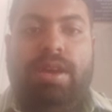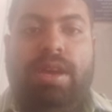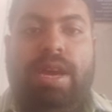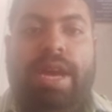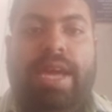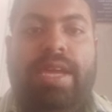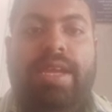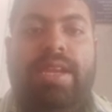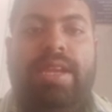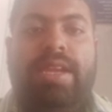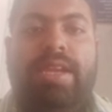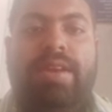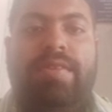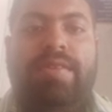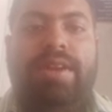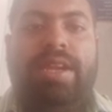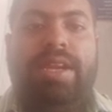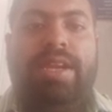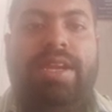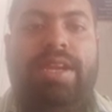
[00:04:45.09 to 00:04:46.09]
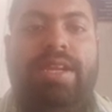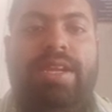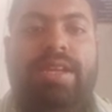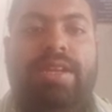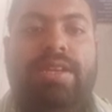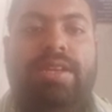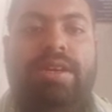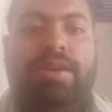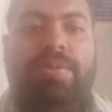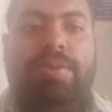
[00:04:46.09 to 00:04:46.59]
High yielding
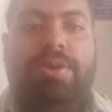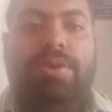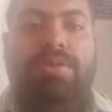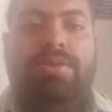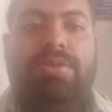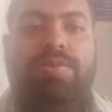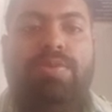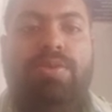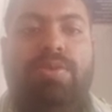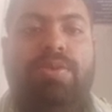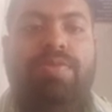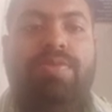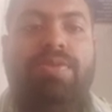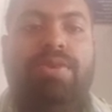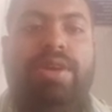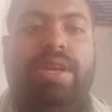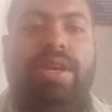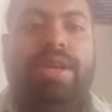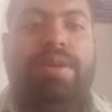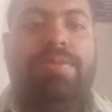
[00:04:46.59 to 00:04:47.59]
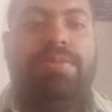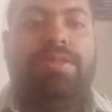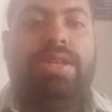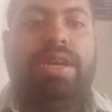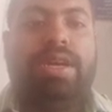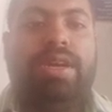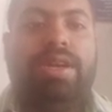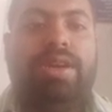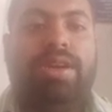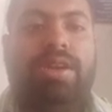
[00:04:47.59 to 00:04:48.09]
variety produce more food items
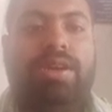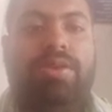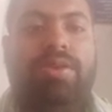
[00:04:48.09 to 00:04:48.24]
and